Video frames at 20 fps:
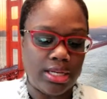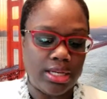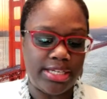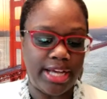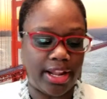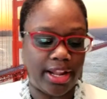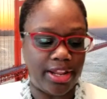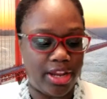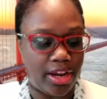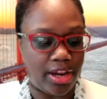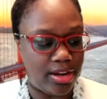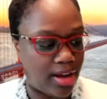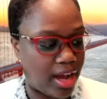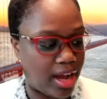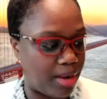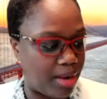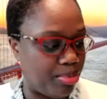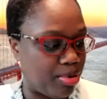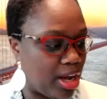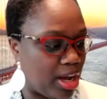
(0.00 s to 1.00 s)
telling your
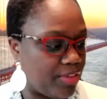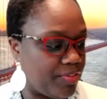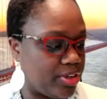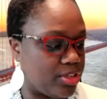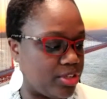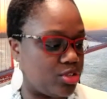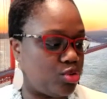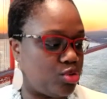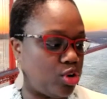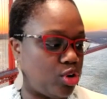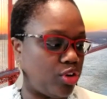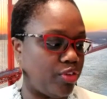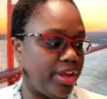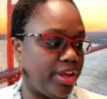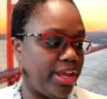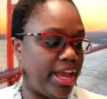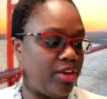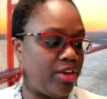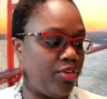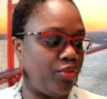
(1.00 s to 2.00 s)
nonprofit
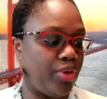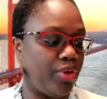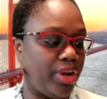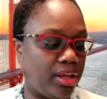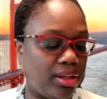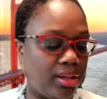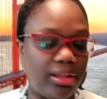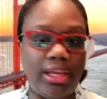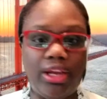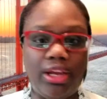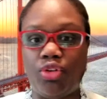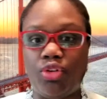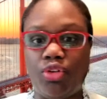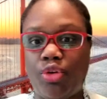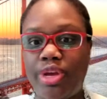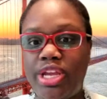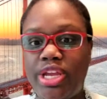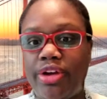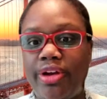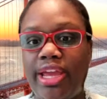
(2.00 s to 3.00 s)
story and really
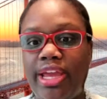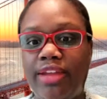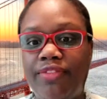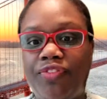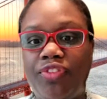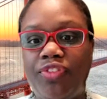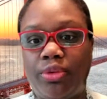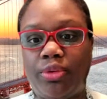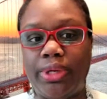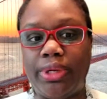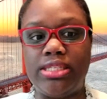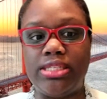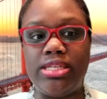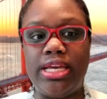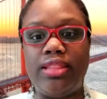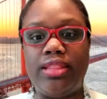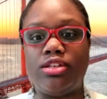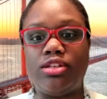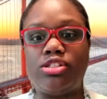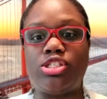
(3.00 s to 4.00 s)
growing your influence
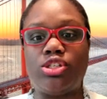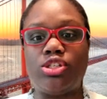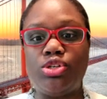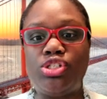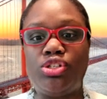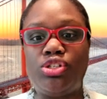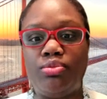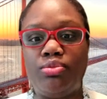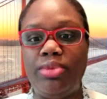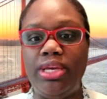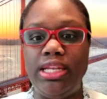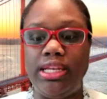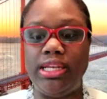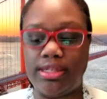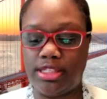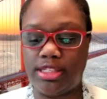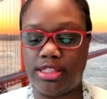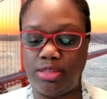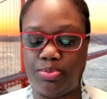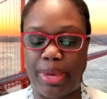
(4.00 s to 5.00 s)
in the social media
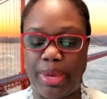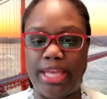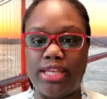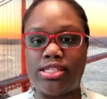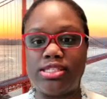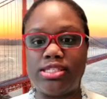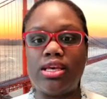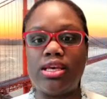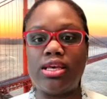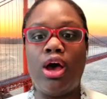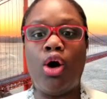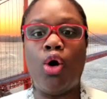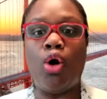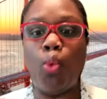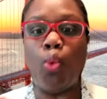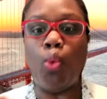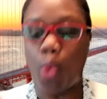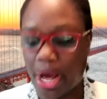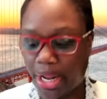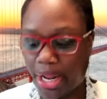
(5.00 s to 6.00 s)
space,
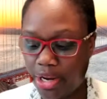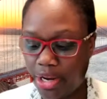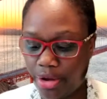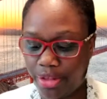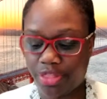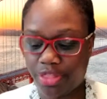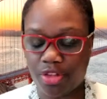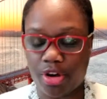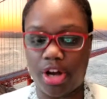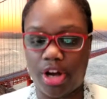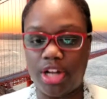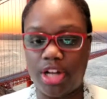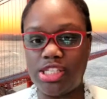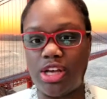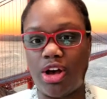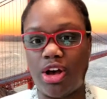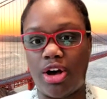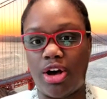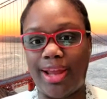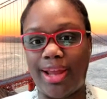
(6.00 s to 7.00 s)
what are your thoughts
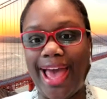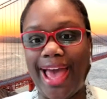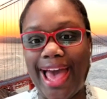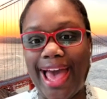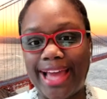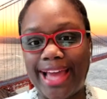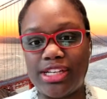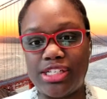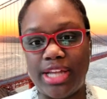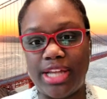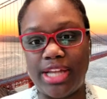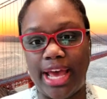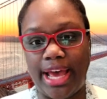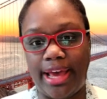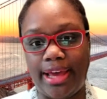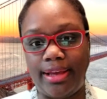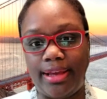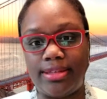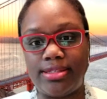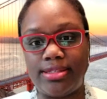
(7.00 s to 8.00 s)
on
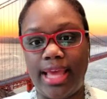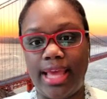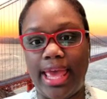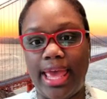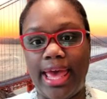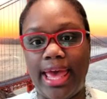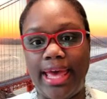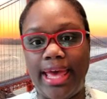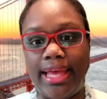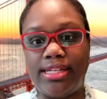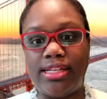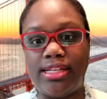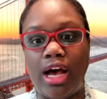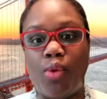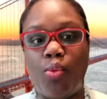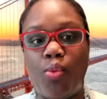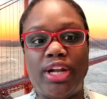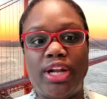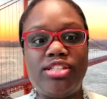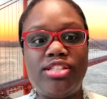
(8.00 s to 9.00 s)
hashtags, and
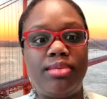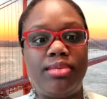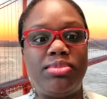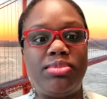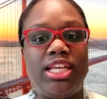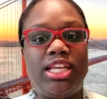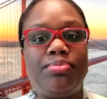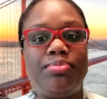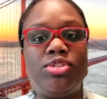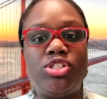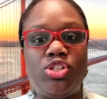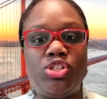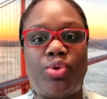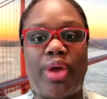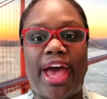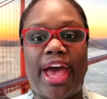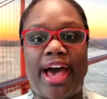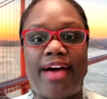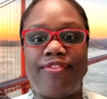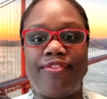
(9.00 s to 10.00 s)
what are some tips that
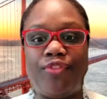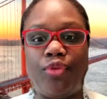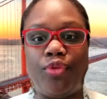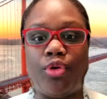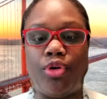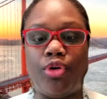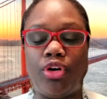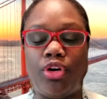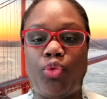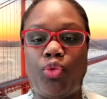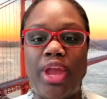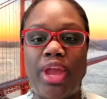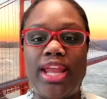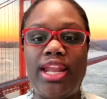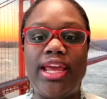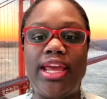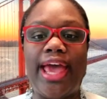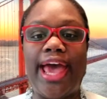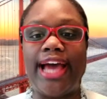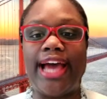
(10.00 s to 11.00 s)
you have for
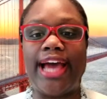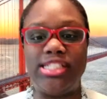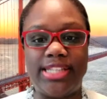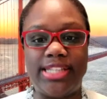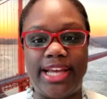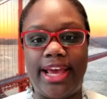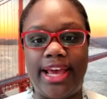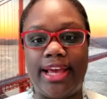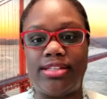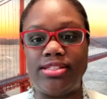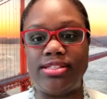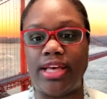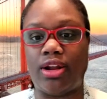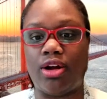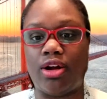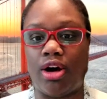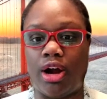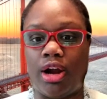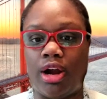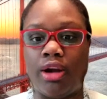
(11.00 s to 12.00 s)
creating hashtags that
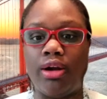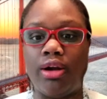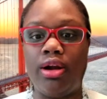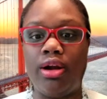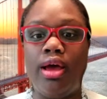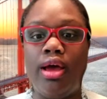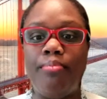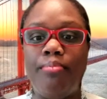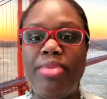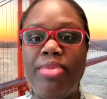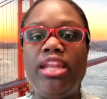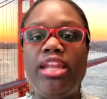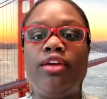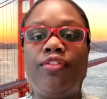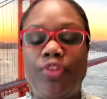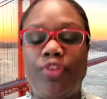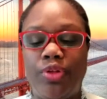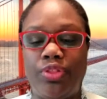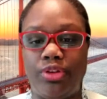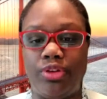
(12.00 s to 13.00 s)
are
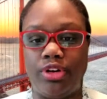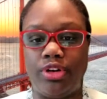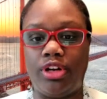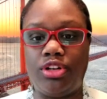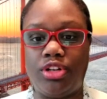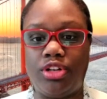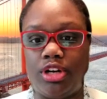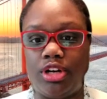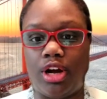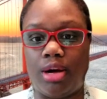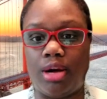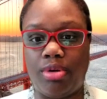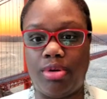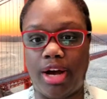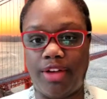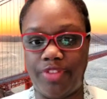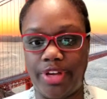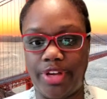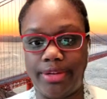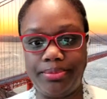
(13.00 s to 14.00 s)
meaningful to the
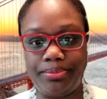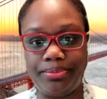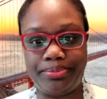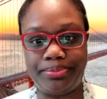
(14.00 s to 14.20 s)
nonprofit?